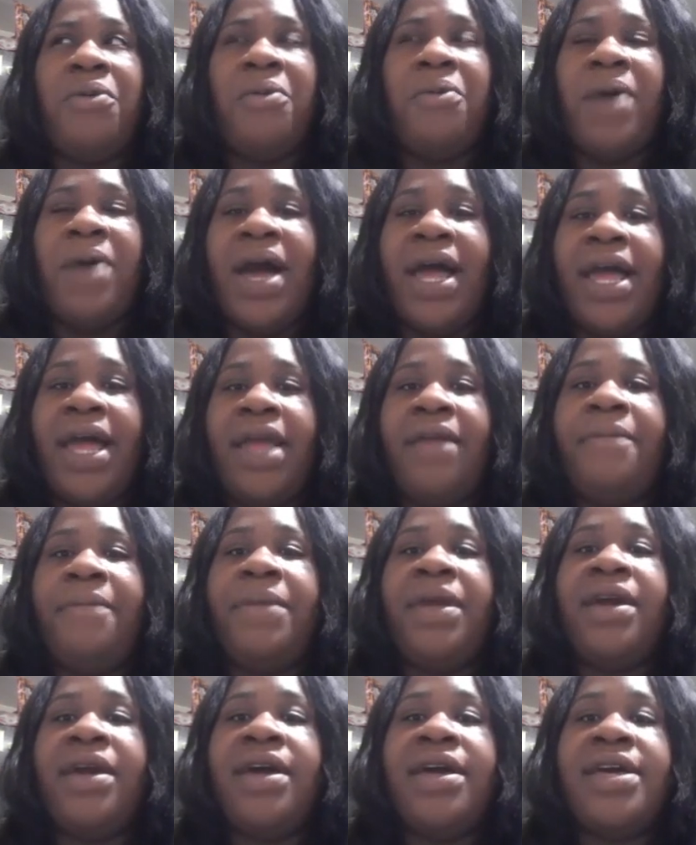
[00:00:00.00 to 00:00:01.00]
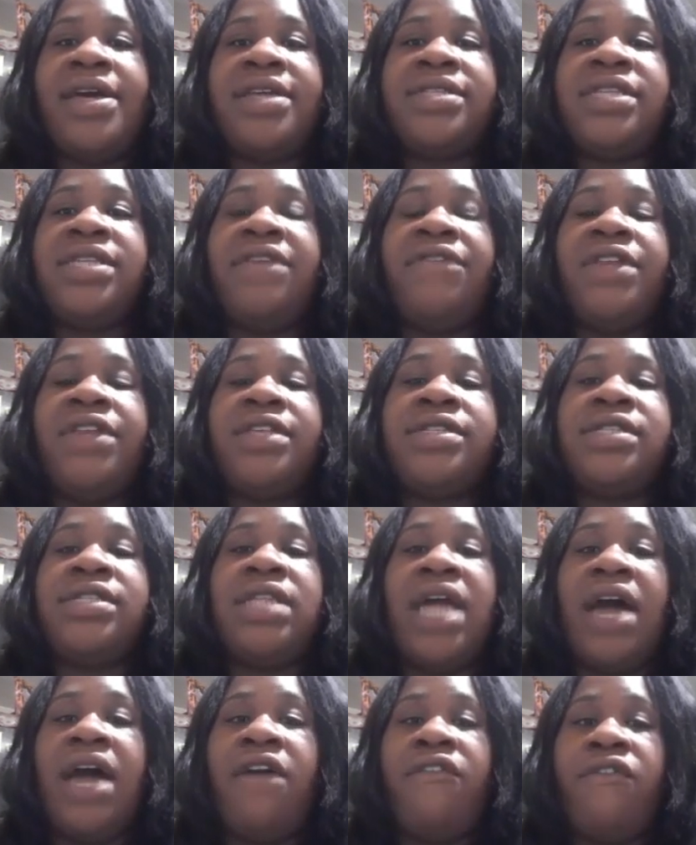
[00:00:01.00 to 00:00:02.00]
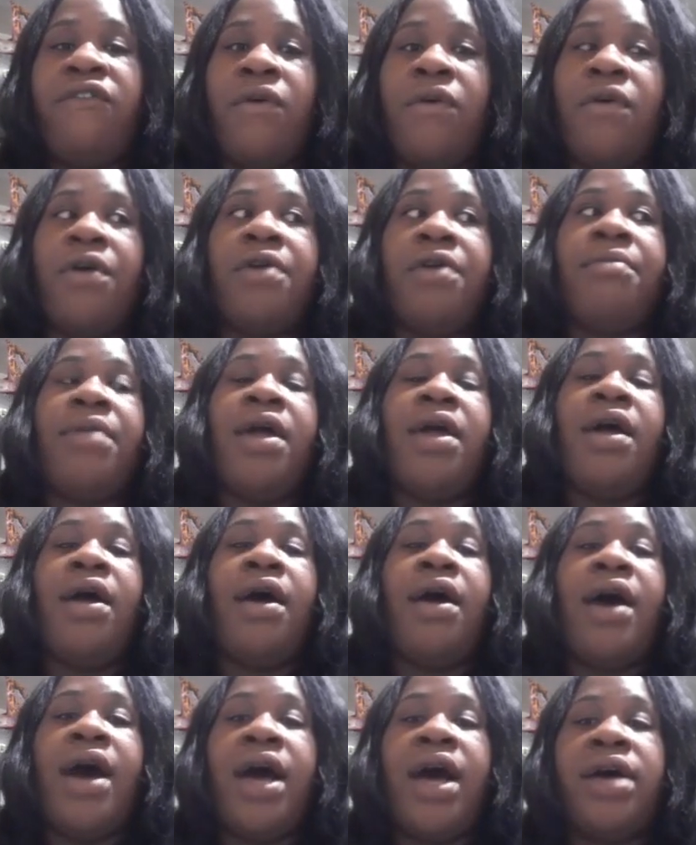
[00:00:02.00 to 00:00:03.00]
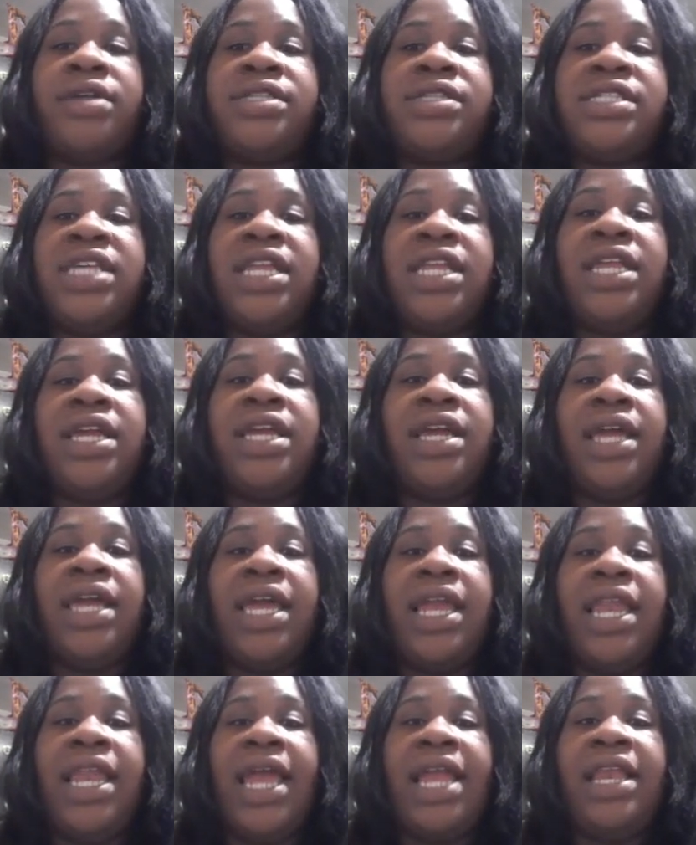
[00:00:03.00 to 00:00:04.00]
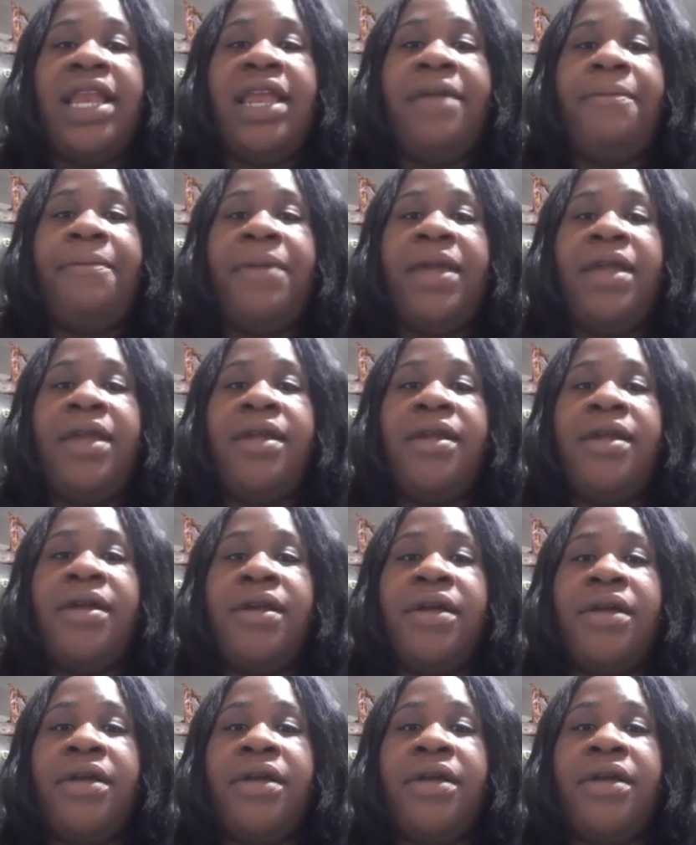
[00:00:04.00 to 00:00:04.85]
Why? Because if it is not formed, all cellular NADP